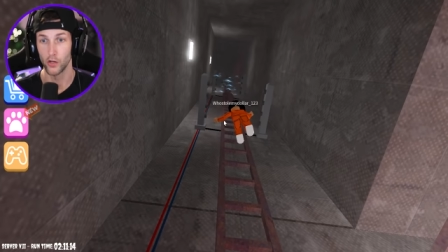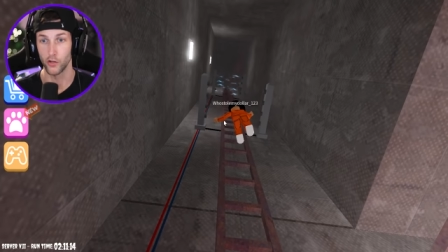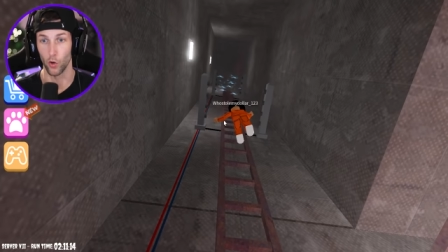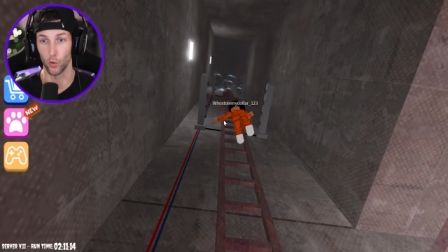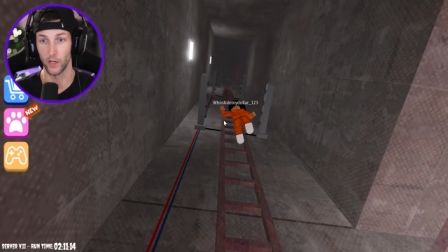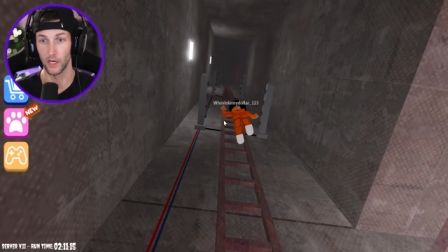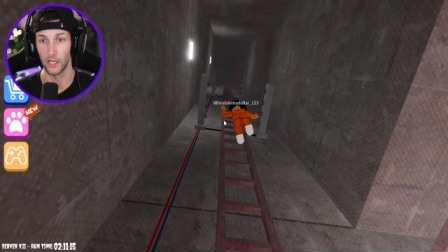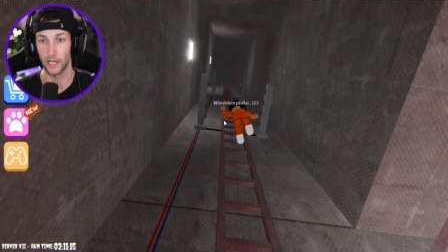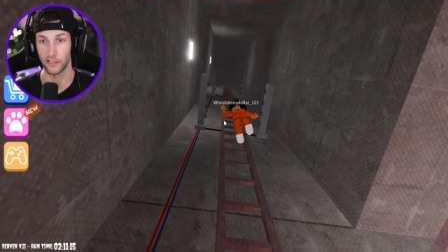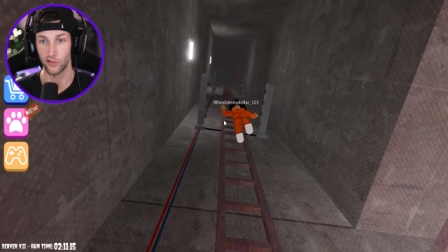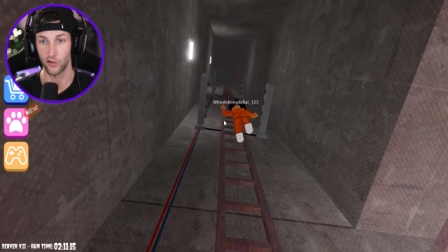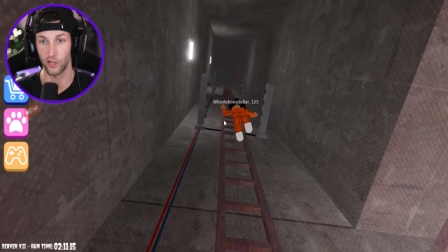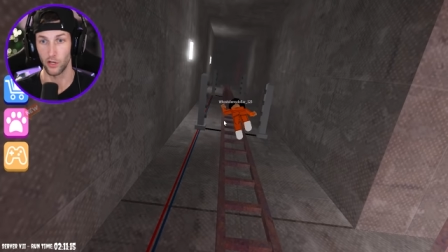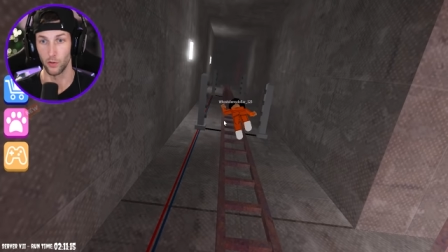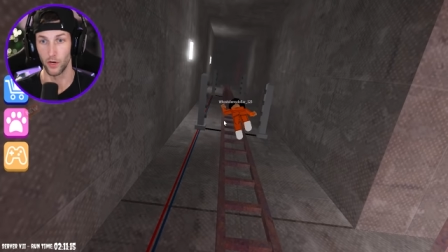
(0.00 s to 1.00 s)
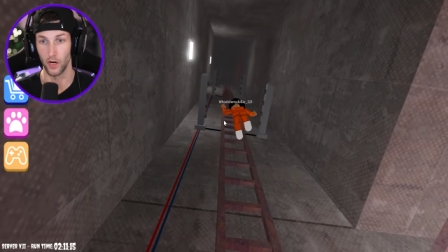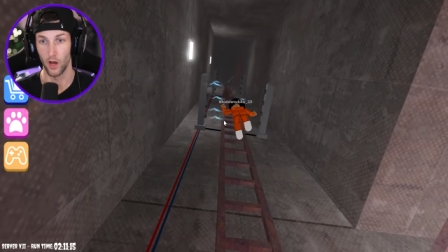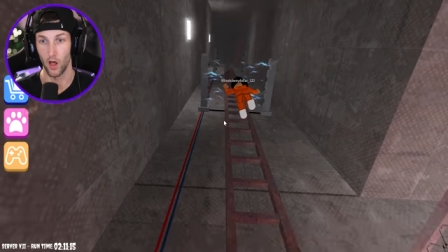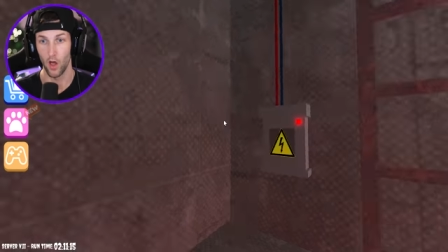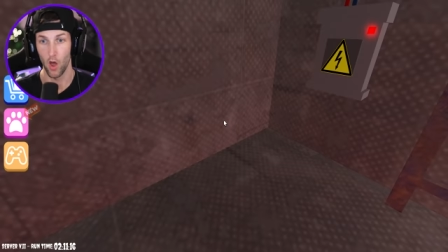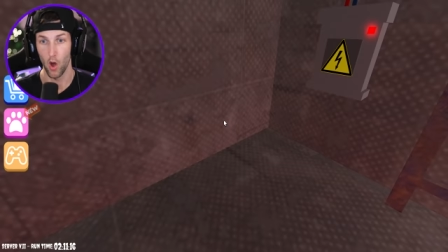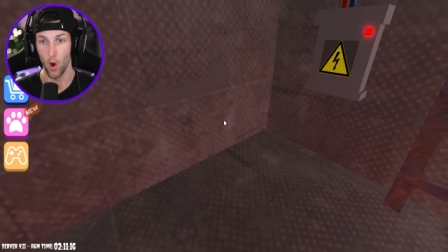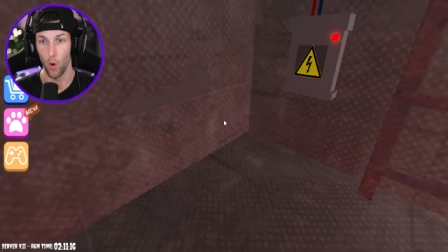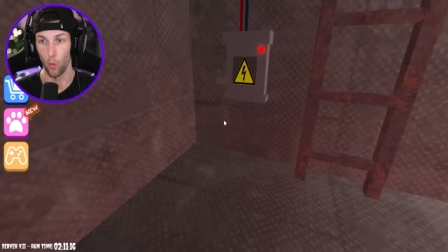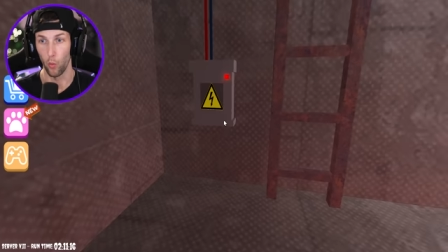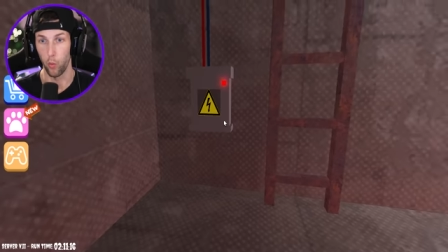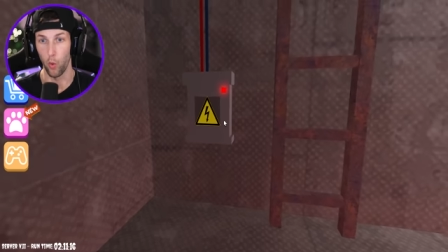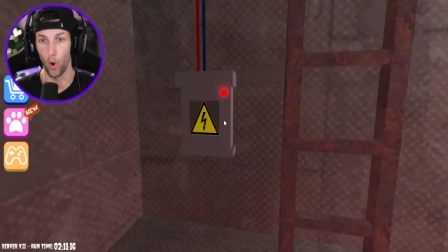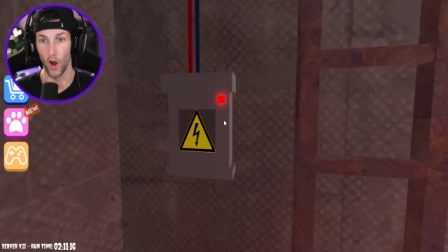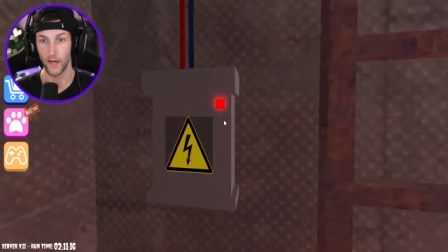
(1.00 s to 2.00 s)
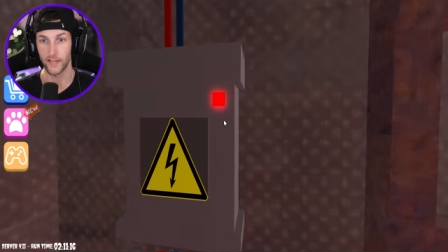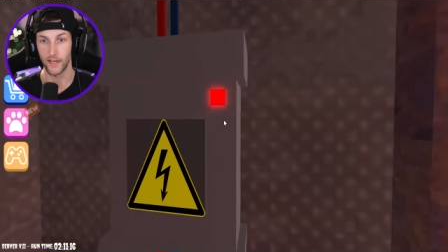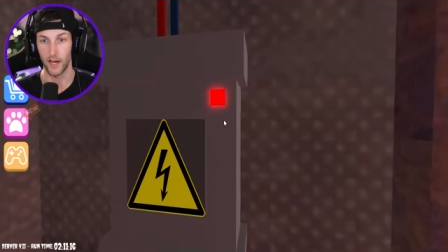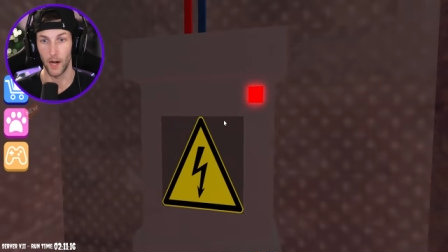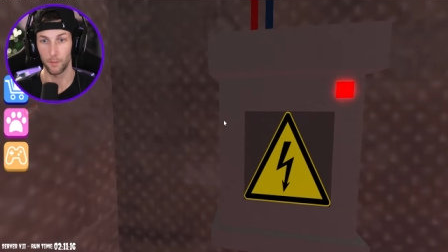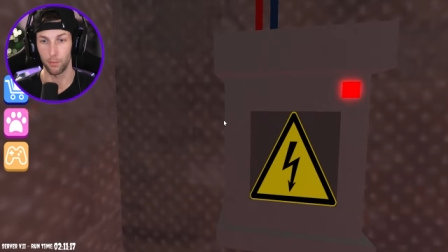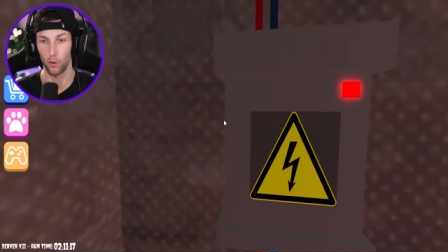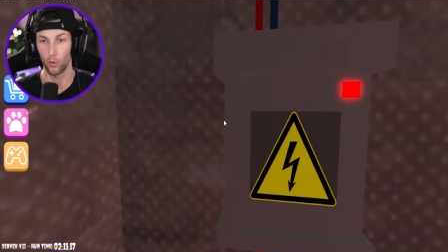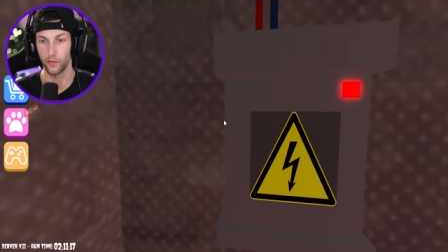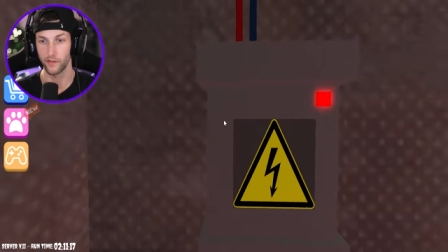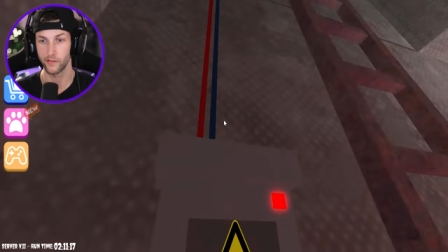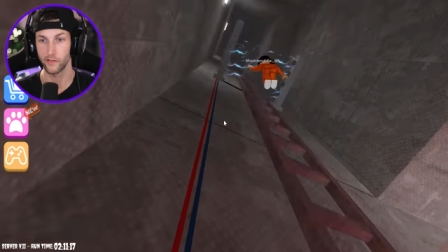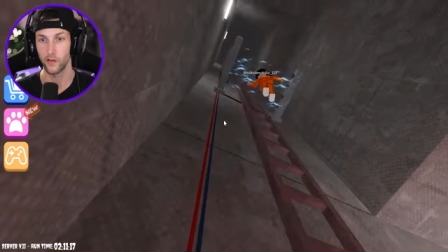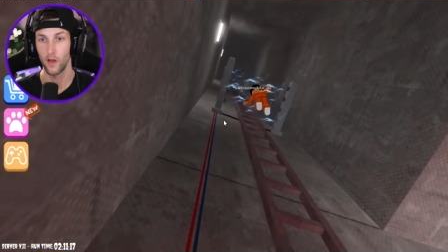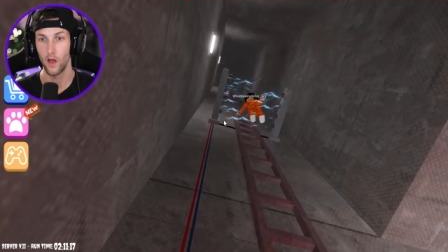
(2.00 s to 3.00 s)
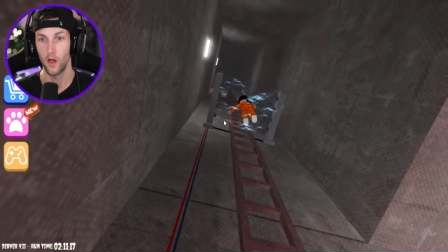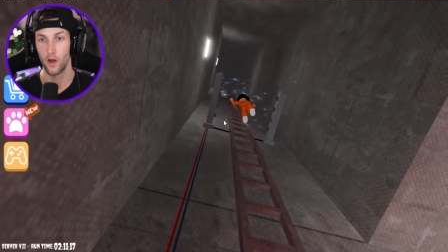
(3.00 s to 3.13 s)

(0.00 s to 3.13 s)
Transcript: Don't get electrocuted. What? Can I pull this?